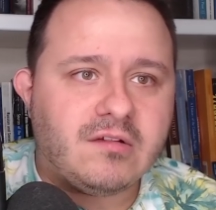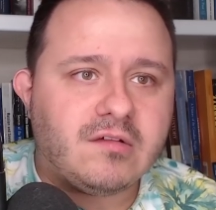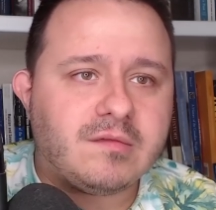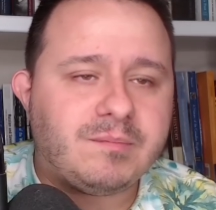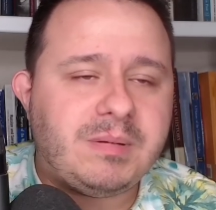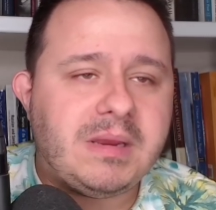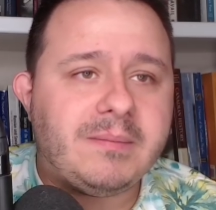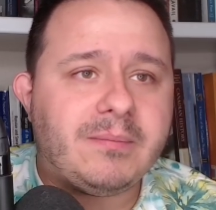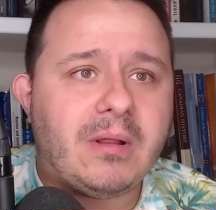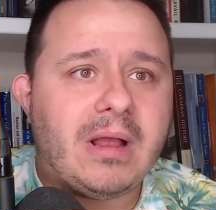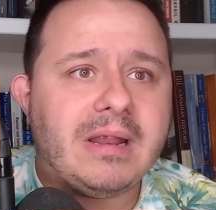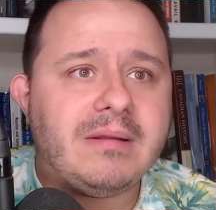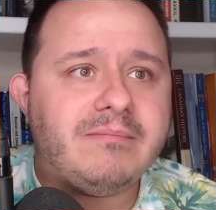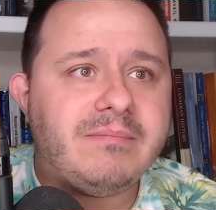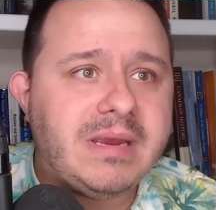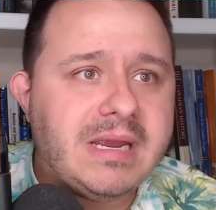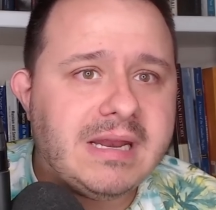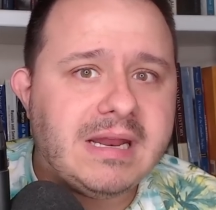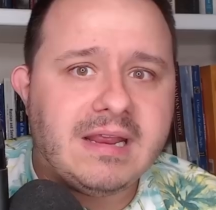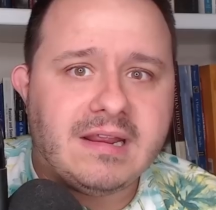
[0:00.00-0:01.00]
And those people
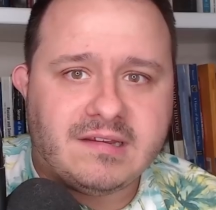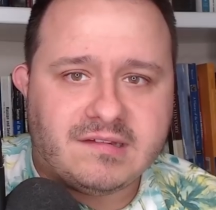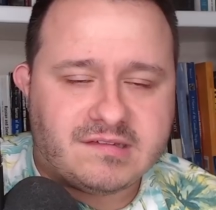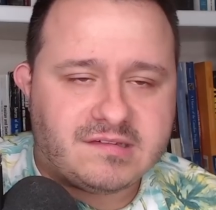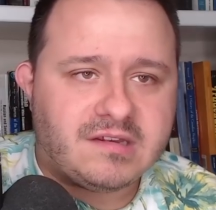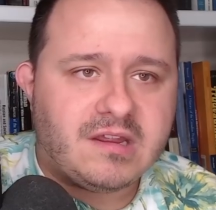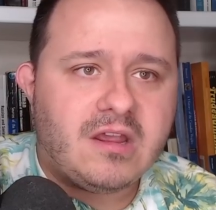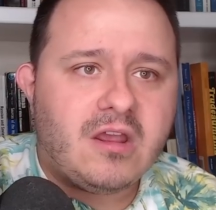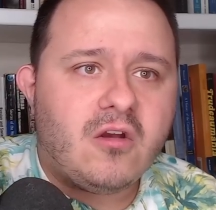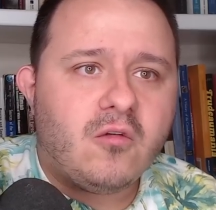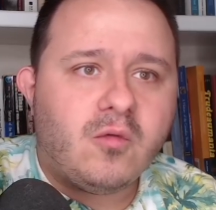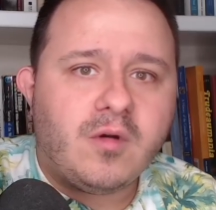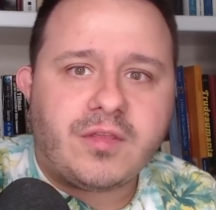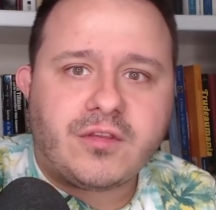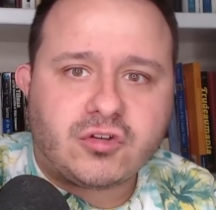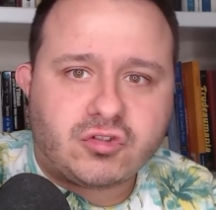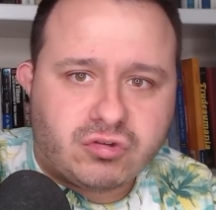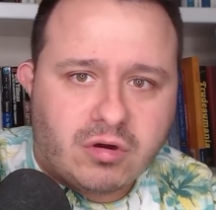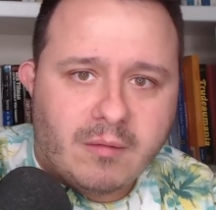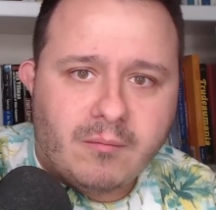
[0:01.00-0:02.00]
had meetings
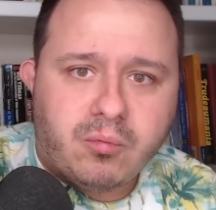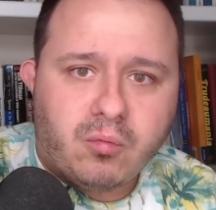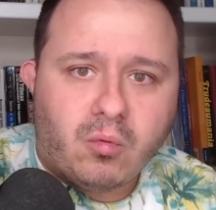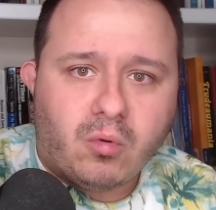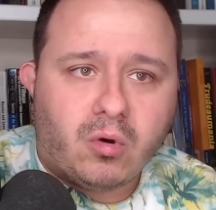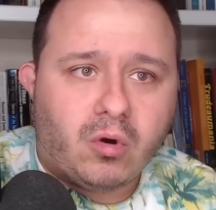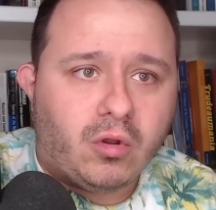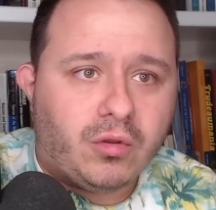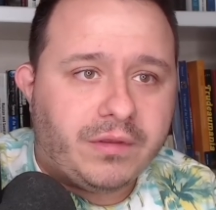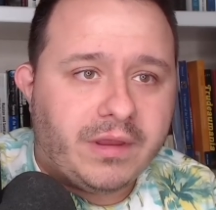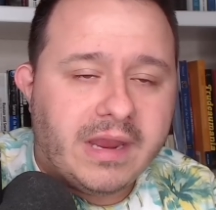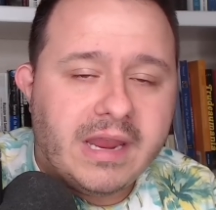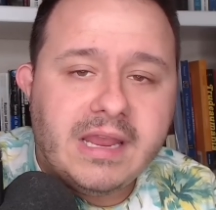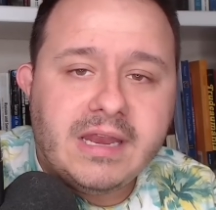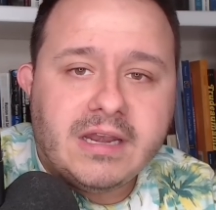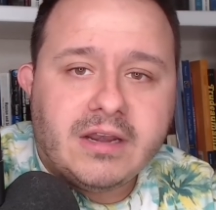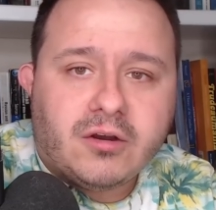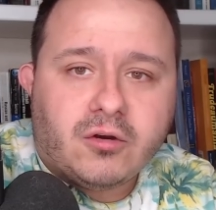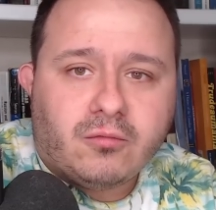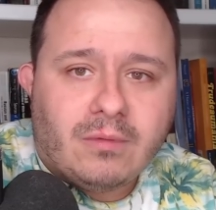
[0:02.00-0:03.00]
with Trump World
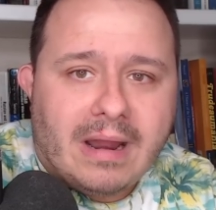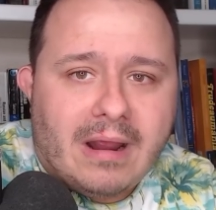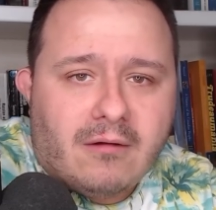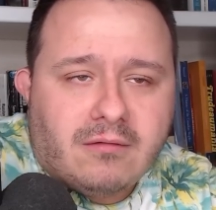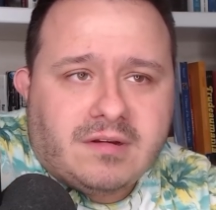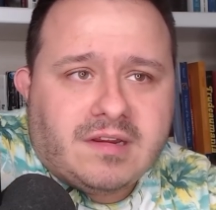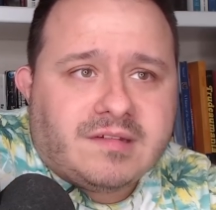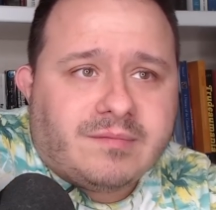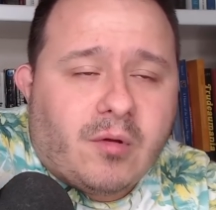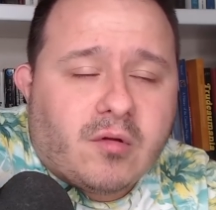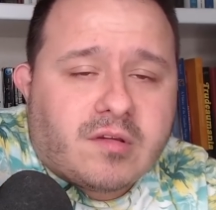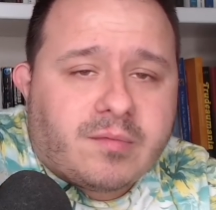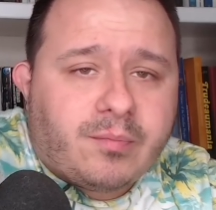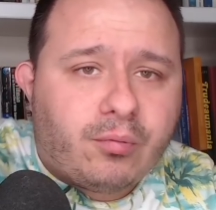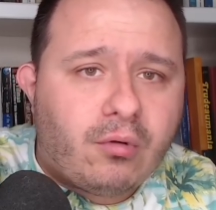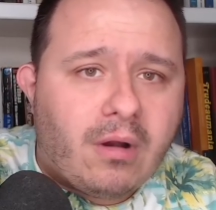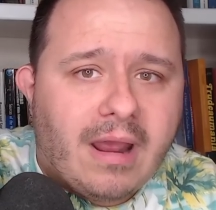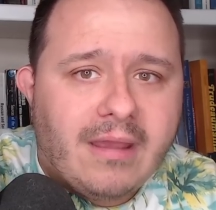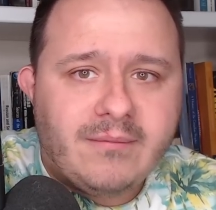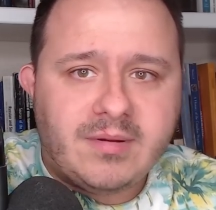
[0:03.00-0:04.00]
in and around his
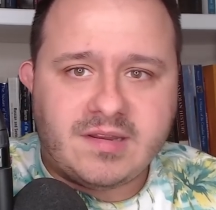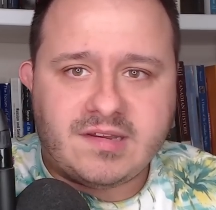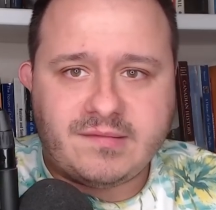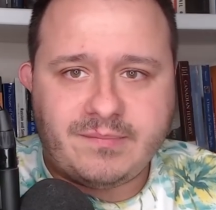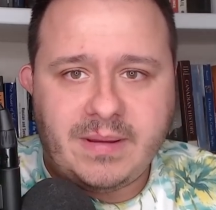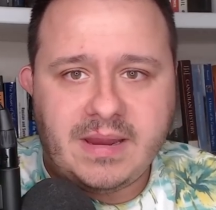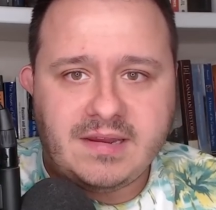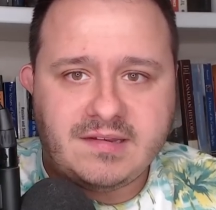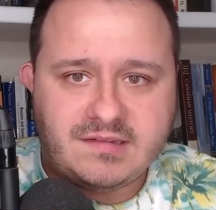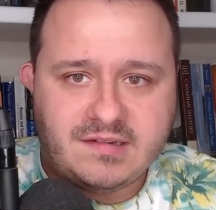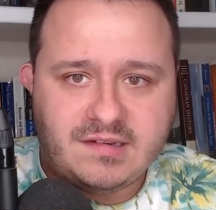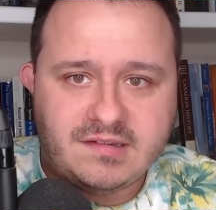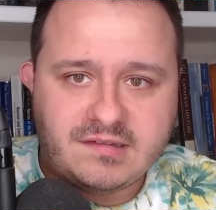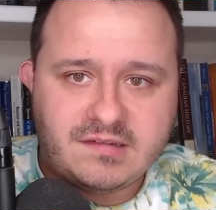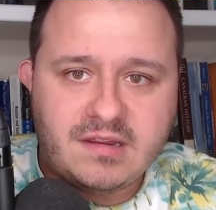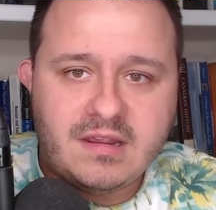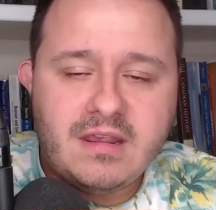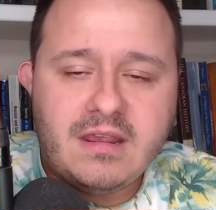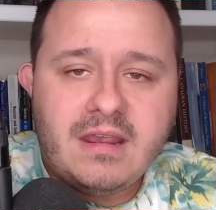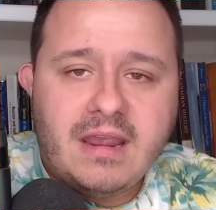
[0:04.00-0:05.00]
most private
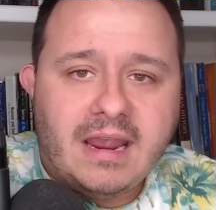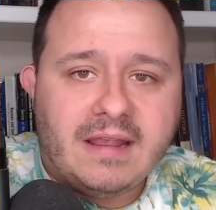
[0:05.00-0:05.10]
spaces.